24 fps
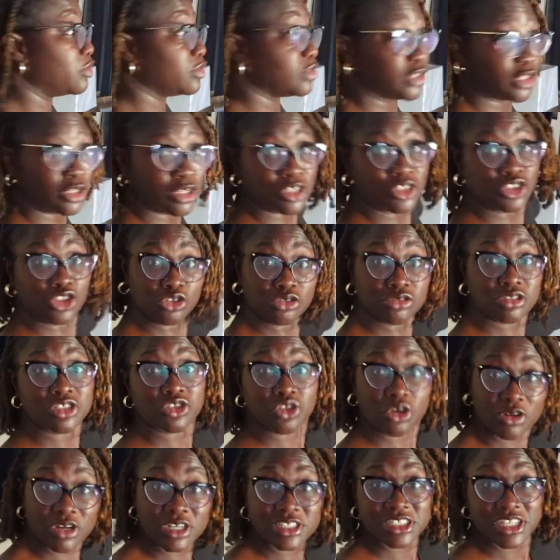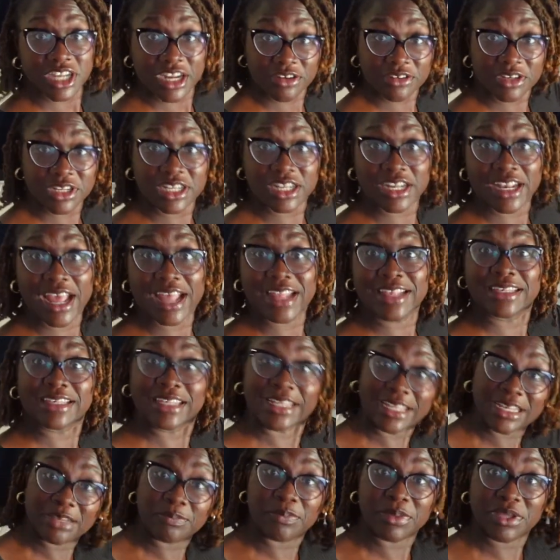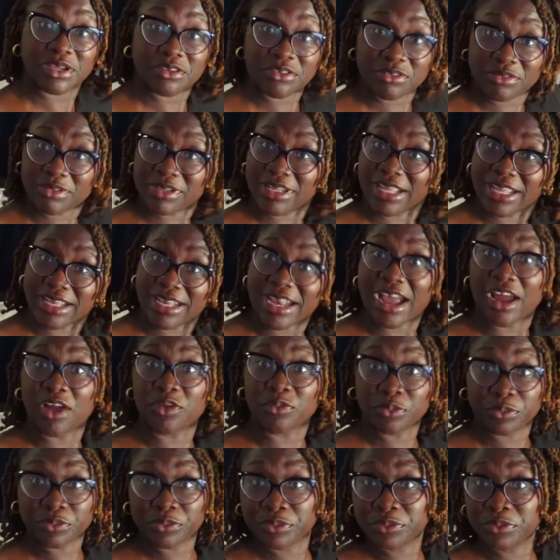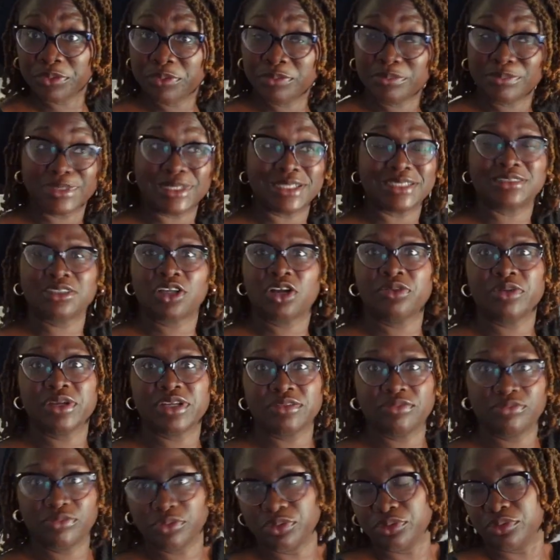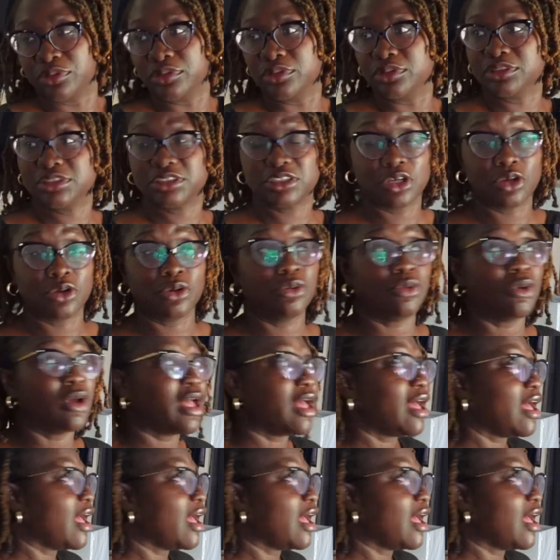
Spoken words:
the new storage area that I did build in our room is already full. So